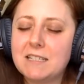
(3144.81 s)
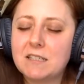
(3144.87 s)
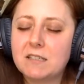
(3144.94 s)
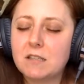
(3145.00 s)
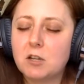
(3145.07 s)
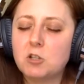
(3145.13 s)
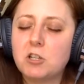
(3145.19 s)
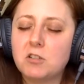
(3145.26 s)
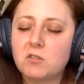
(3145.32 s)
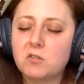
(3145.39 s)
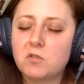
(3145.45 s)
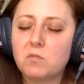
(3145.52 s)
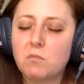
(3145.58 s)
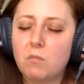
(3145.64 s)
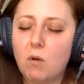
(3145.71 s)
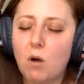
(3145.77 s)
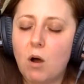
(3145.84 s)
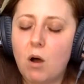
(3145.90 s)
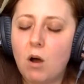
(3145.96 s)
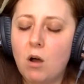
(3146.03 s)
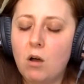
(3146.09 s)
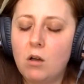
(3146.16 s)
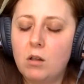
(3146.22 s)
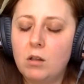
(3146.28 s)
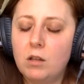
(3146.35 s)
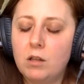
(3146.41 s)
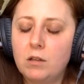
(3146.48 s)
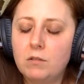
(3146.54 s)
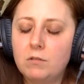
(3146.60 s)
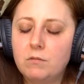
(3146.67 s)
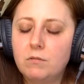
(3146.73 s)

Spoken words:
such a small